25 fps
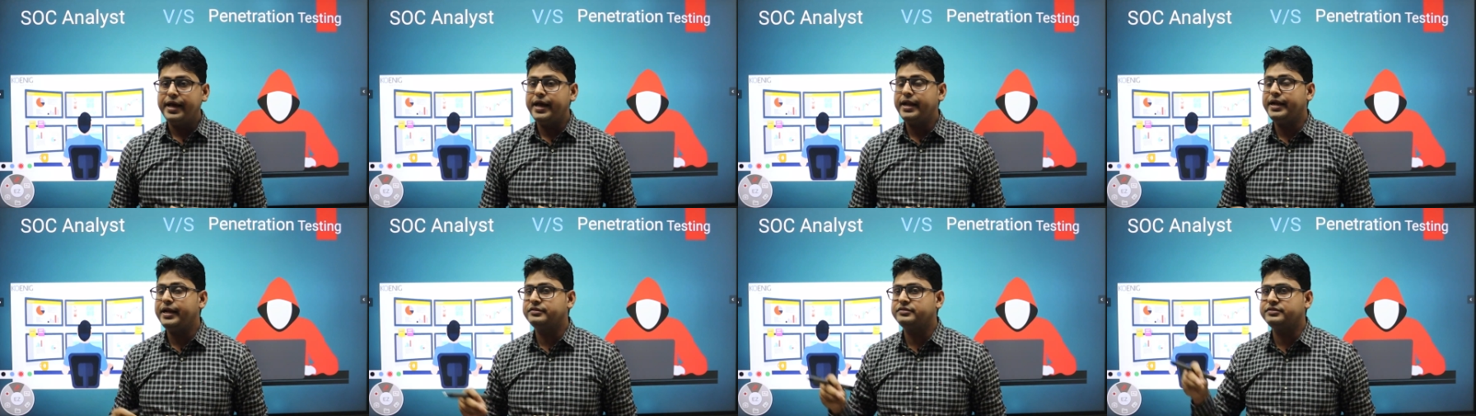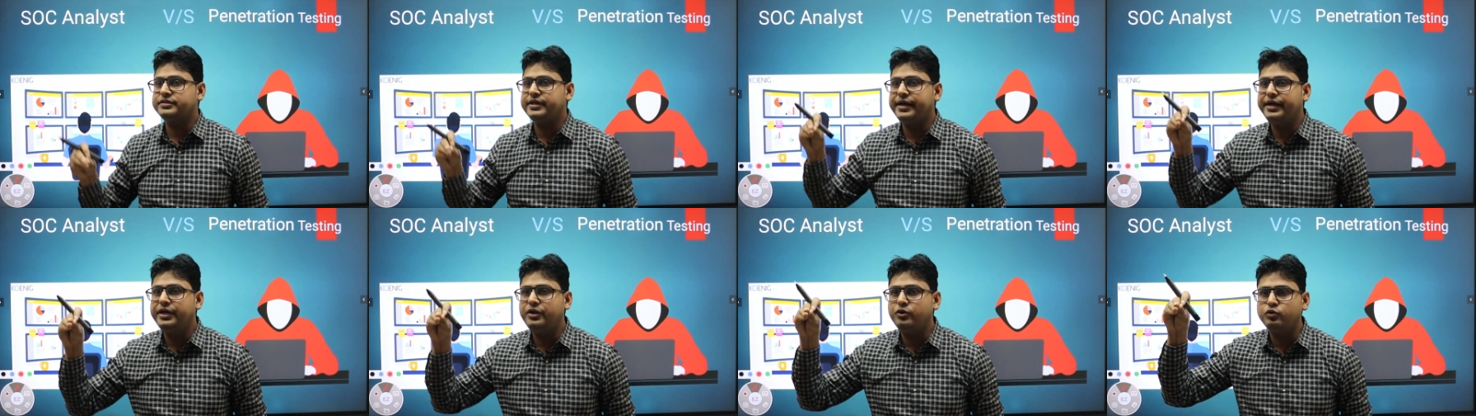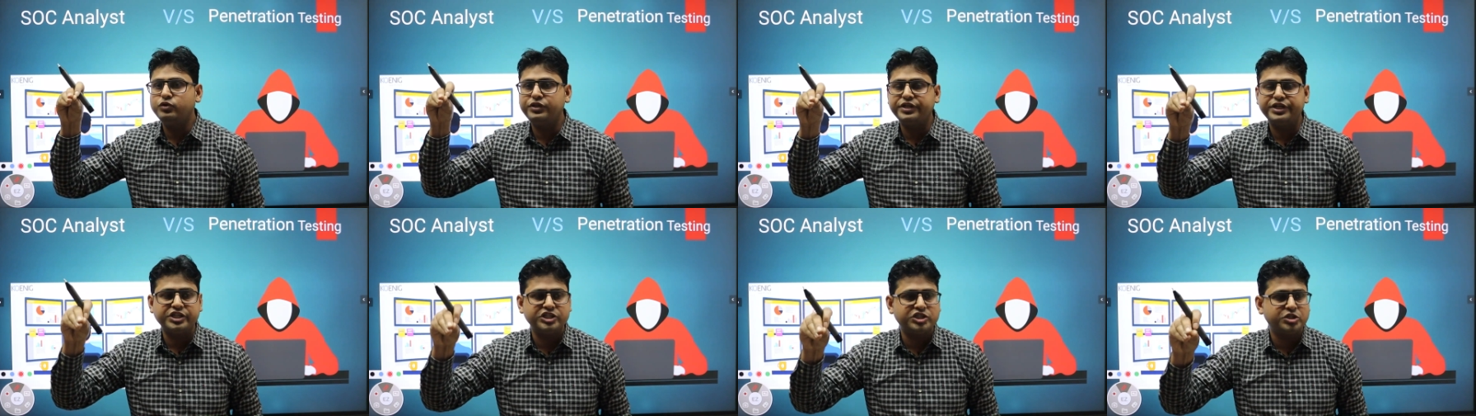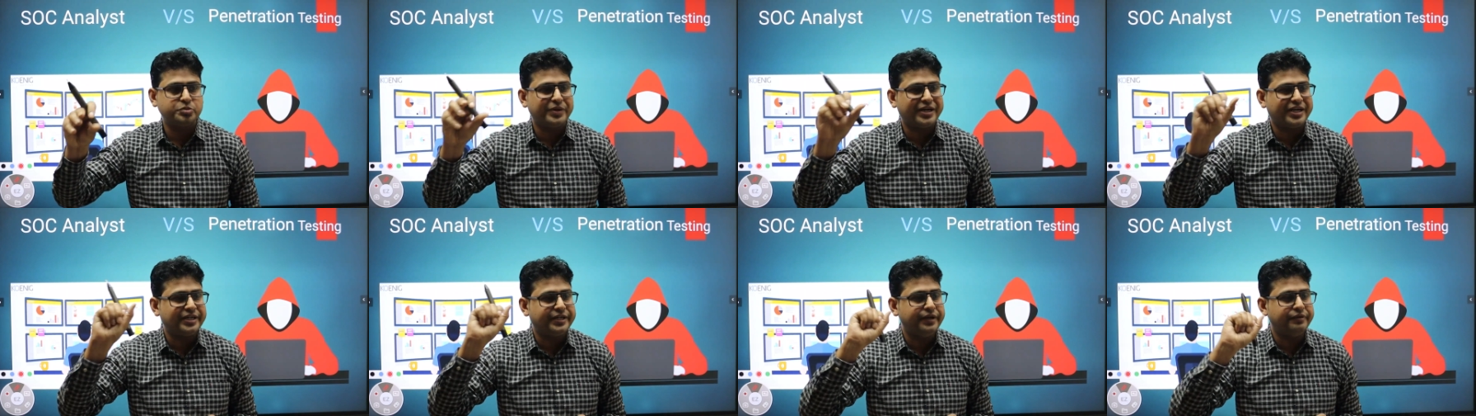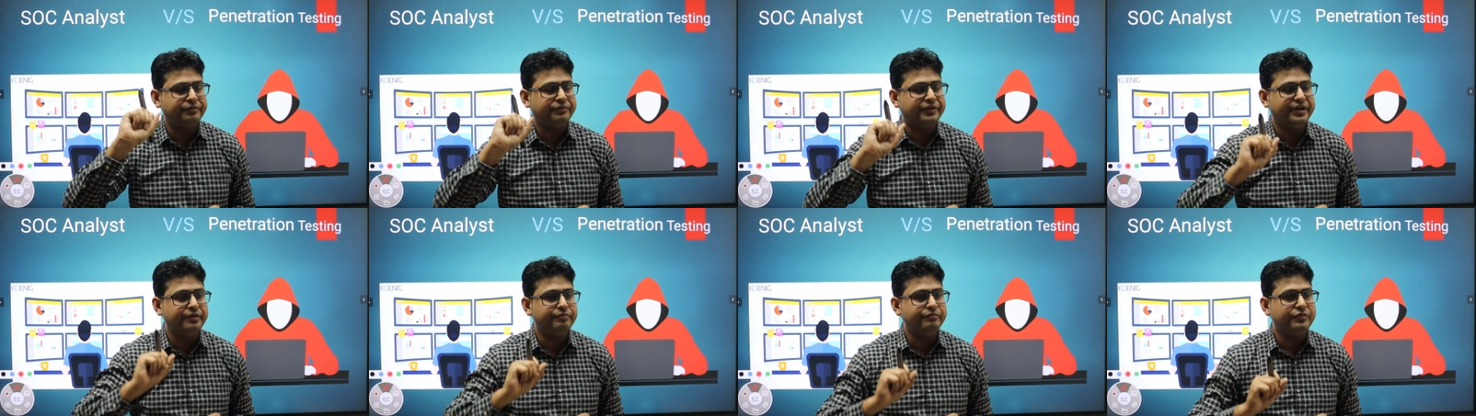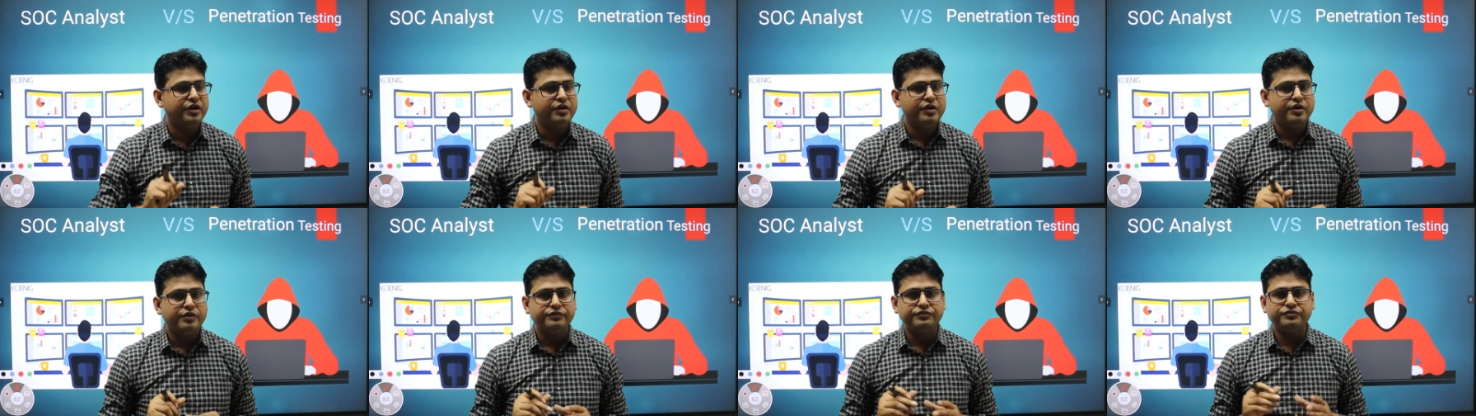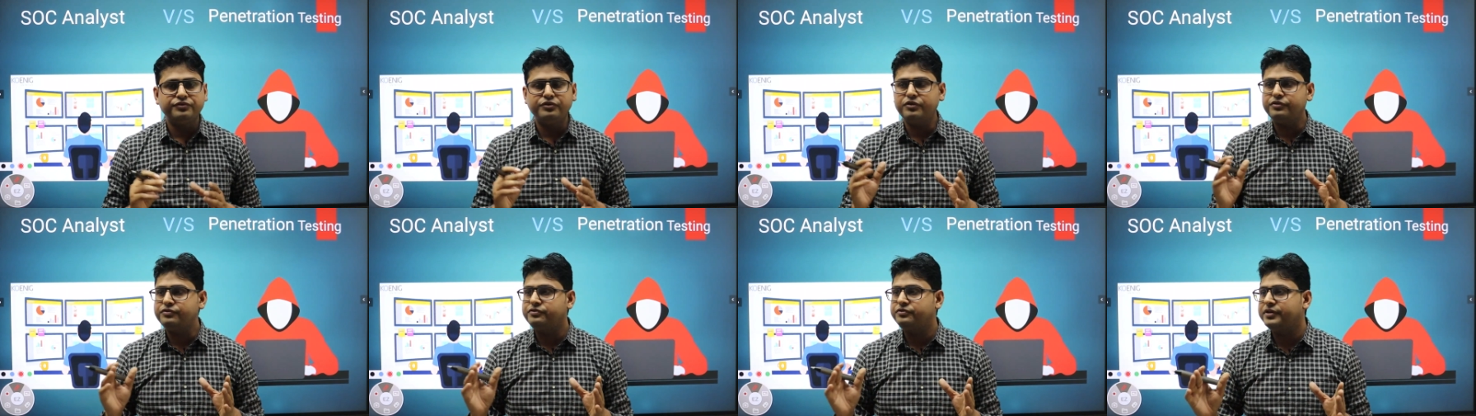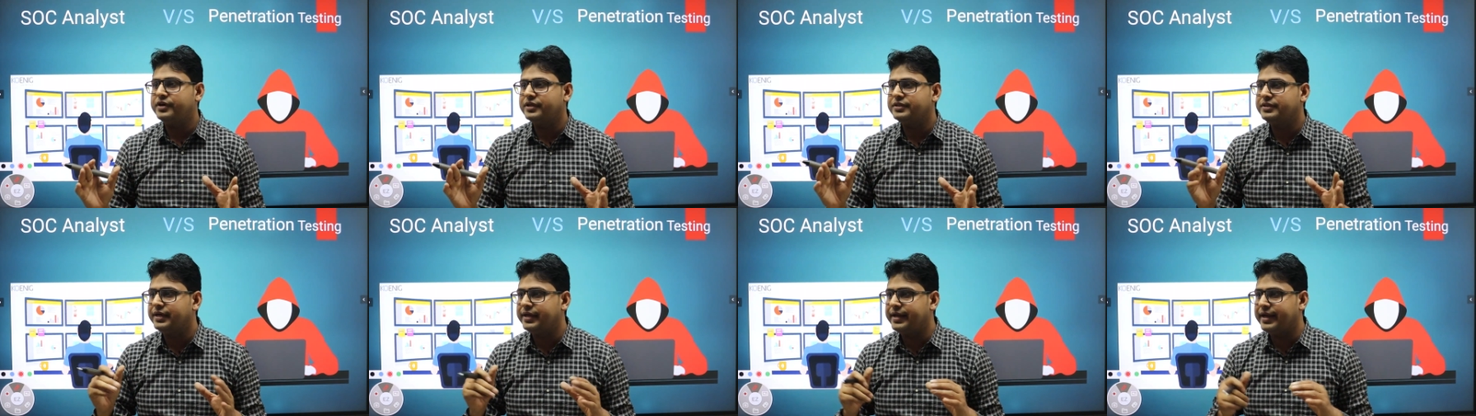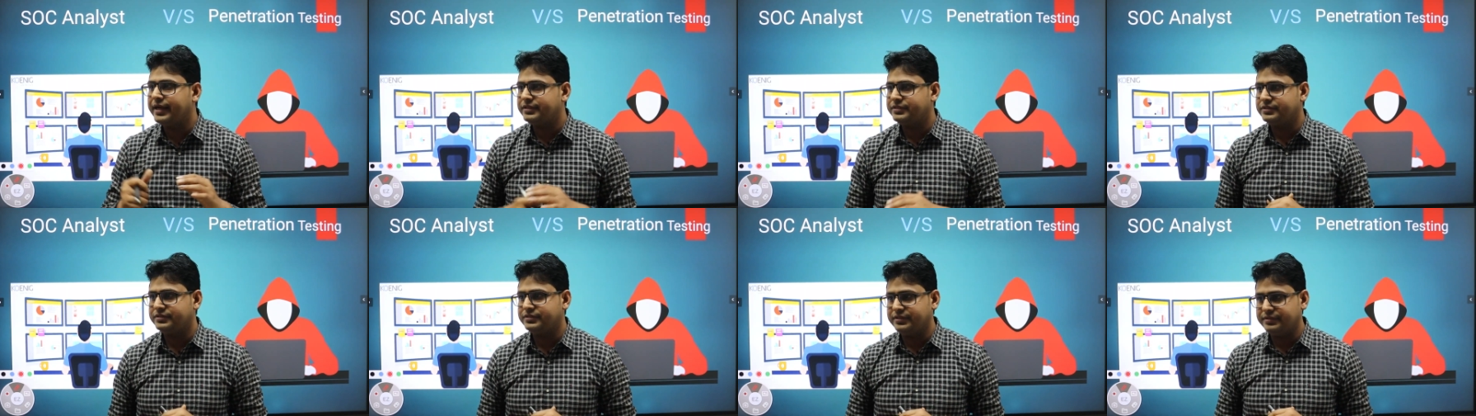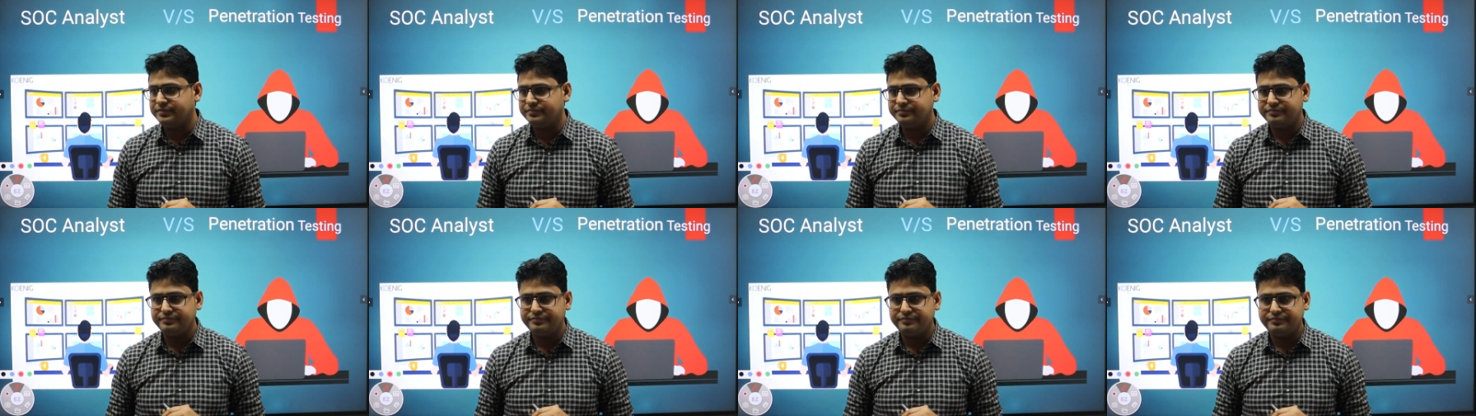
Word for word: and assign to the respective team for further action.